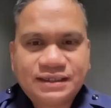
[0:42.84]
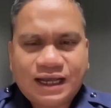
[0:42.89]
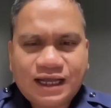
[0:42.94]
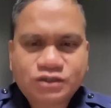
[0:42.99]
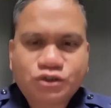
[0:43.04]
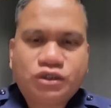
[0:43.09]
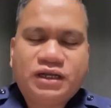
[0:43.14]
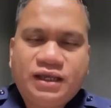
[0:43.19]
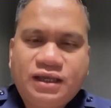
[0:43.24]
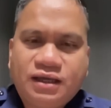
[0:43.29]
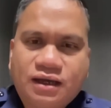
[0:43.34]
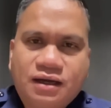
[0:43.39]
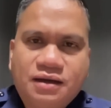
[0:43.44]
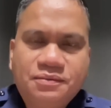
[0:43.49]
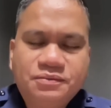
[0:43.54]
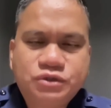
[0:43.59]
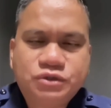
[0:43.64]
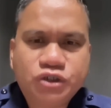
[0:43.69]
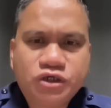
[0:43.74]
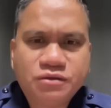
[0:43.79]
actually,
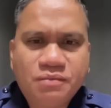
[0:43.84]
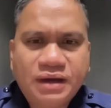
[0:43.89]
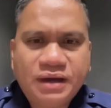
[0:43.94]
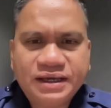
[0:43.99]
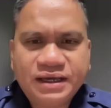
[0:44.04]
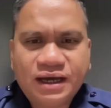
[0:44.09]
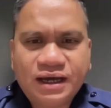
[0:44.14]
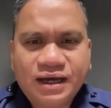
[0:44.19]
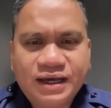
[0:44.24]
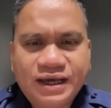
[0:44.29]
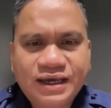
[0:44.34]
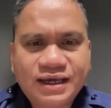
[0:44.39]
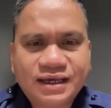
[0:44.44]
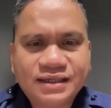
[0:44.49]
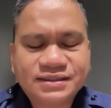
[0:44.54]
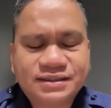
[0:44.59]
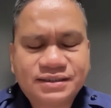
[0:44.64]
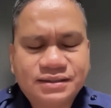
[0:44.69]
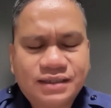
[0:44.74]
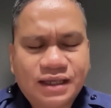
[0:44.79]
um, during my uh,
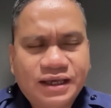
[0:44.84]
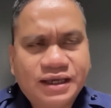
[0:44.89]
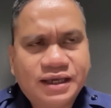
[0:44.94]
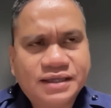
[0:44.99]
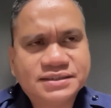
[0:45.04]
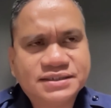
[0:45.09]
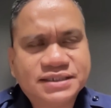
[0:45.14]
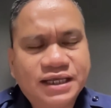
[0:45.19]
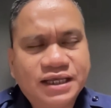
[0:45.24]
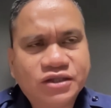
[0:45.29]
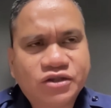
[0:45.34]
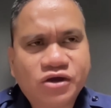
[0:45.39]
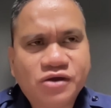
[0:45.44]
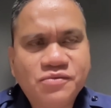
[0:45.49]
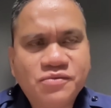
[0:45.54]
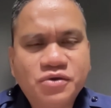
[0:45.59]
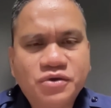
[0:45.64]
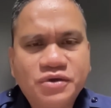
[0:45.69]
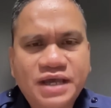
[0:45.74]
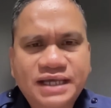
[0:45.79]
AN- ANC
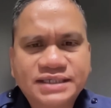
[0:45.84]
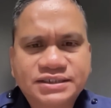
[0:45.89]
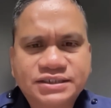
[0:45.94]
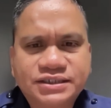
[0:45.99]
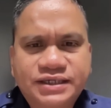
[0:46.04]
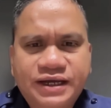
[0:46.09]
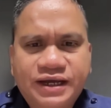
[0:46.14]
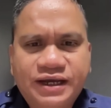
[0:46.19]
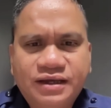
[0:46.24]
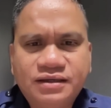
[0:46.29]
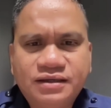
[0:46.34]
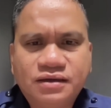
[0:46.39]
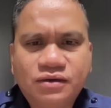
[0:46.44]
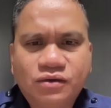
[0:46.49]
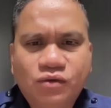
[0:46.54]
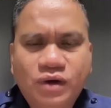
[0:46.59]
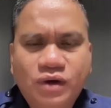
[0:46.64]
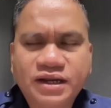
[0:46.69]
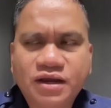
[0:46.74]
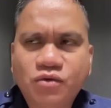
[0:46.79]
interview yesterday,
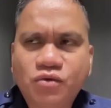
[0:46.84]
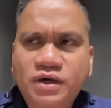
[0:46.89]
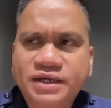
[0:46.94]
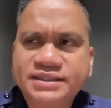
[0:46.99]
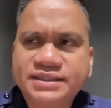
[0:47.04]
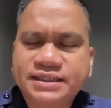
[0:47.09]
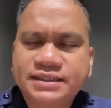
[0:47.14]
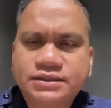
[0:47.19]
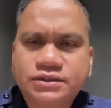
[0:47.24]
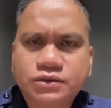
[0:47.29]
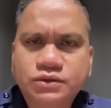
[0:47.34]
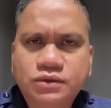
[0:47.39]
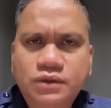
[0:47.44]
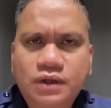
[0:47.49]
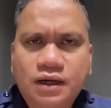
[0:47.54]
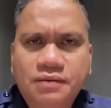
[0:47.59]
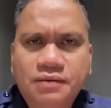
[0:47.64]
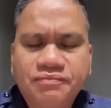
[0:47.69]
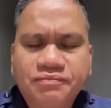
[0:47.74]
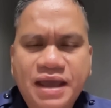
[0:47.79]
what I wanted to
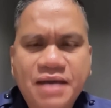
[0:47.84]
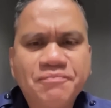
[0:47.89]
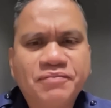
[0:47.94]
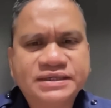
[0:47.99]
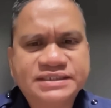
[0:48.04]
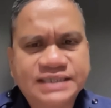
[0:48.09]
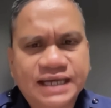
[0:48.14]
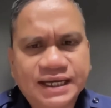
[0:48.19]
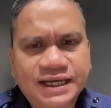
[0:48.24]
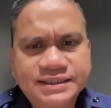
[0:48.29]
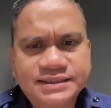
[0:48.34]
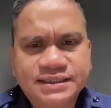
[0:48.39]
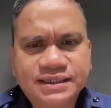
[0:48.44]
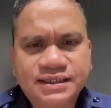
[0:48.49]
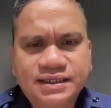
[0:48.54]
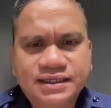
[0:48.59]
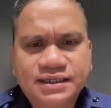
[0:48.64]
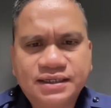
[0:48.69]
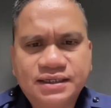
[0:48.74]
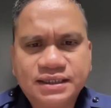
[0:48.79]
um, emphasize
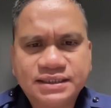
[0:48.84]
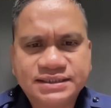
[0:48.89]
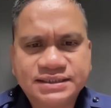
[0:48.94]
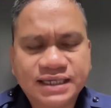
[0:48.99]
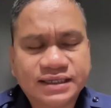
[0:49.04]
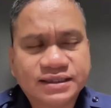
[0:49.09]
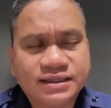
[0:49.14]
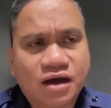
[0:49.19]
is, uh, is that